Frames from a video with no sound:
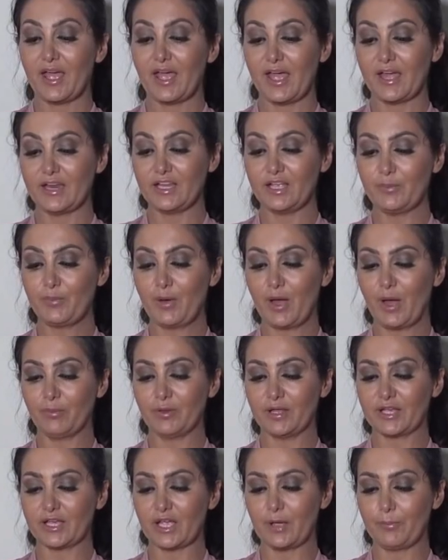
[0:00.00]
Any
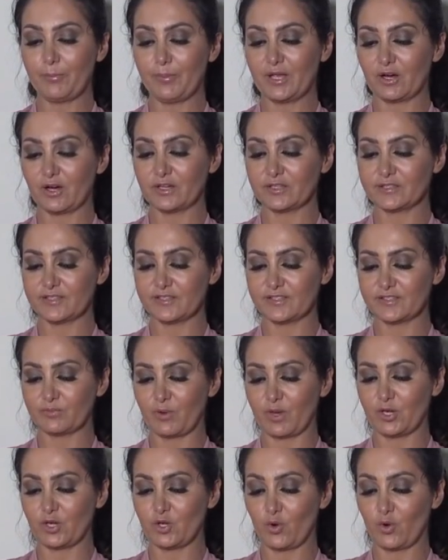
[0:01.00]
public appearances when